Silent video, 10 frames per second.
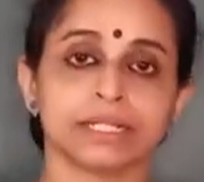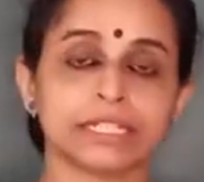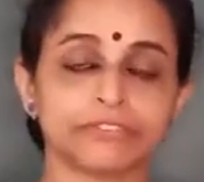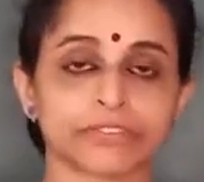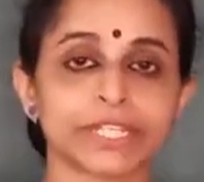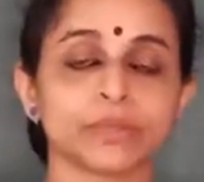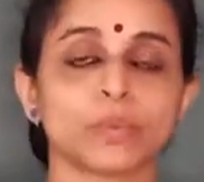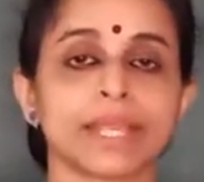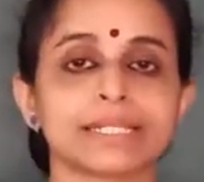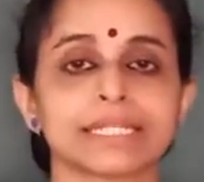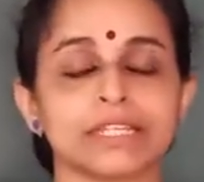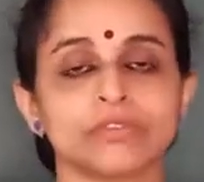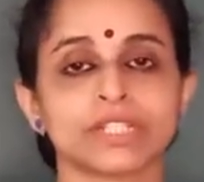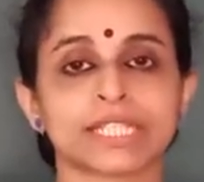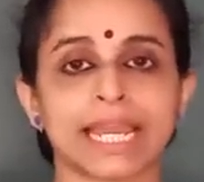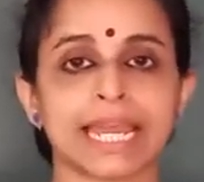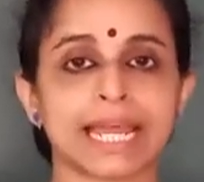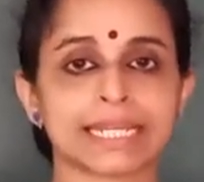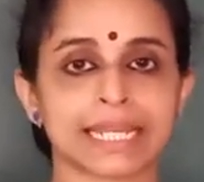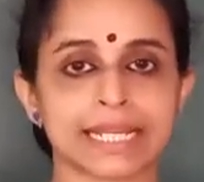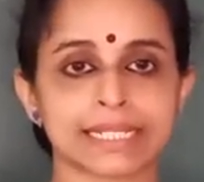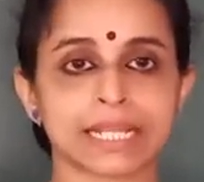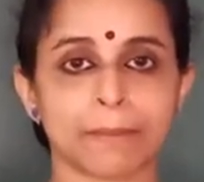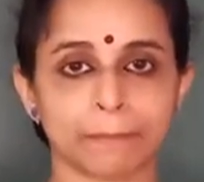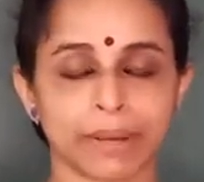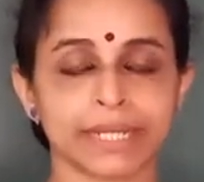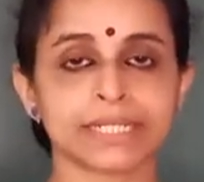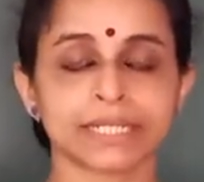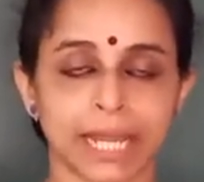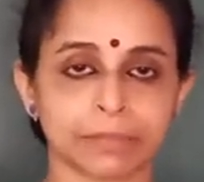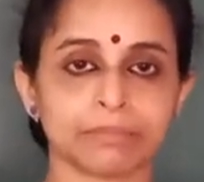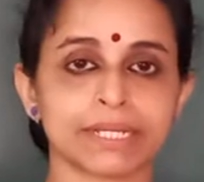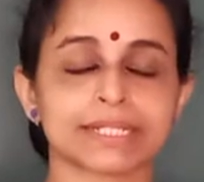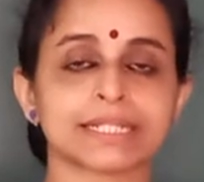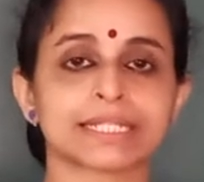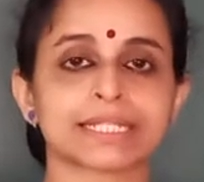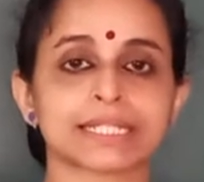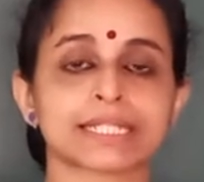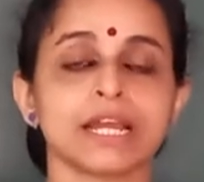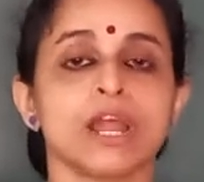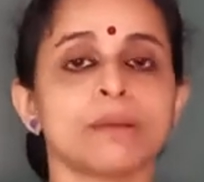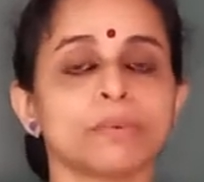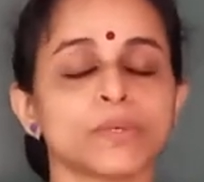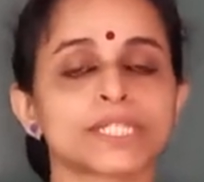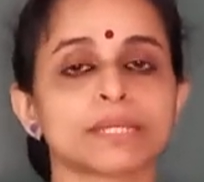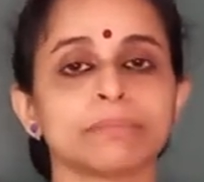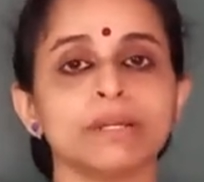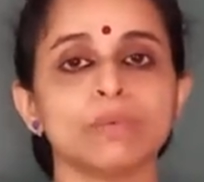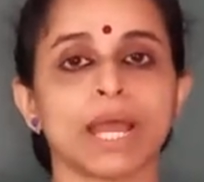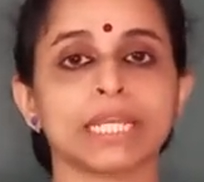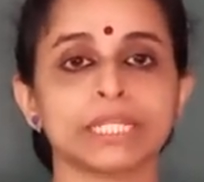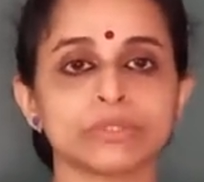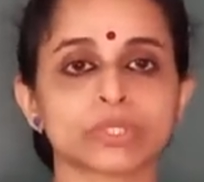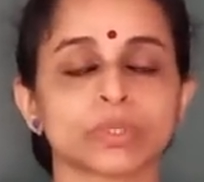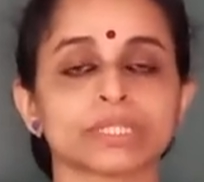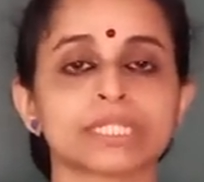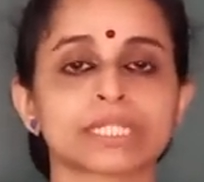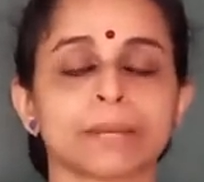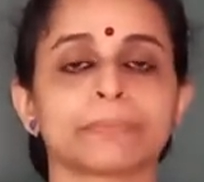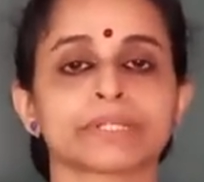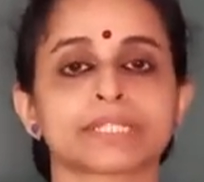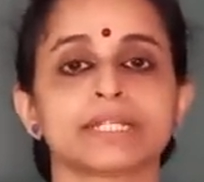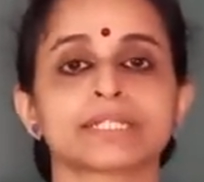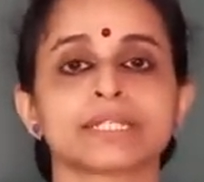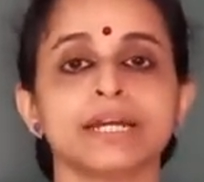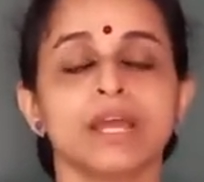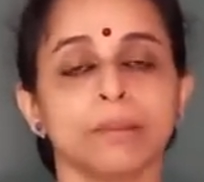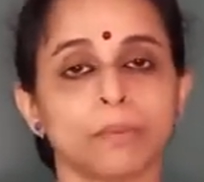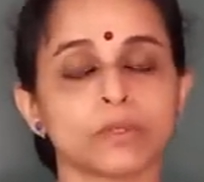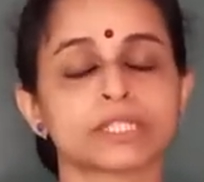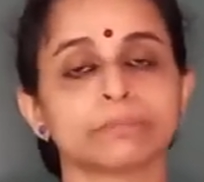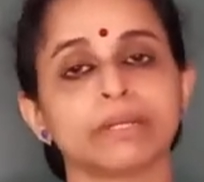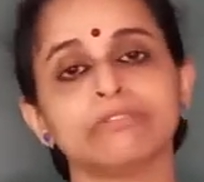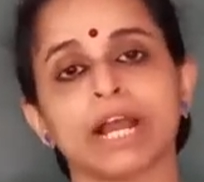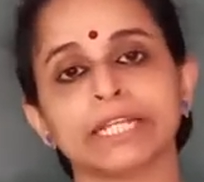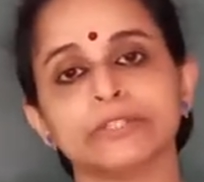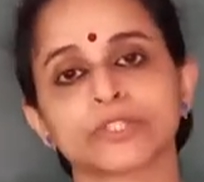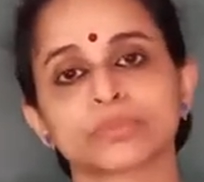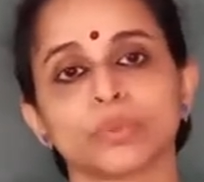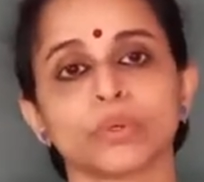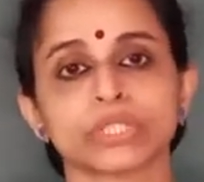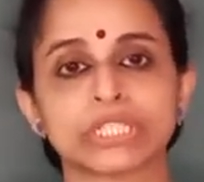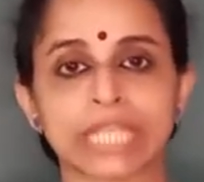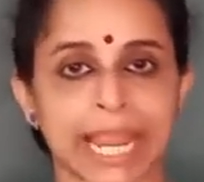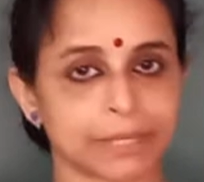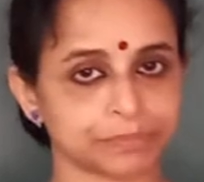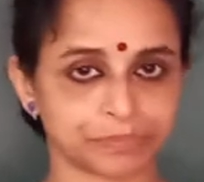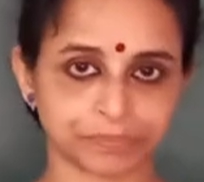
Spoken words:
different ways in which L and S combines, that means this is the possible values, or this represents the possible values for J.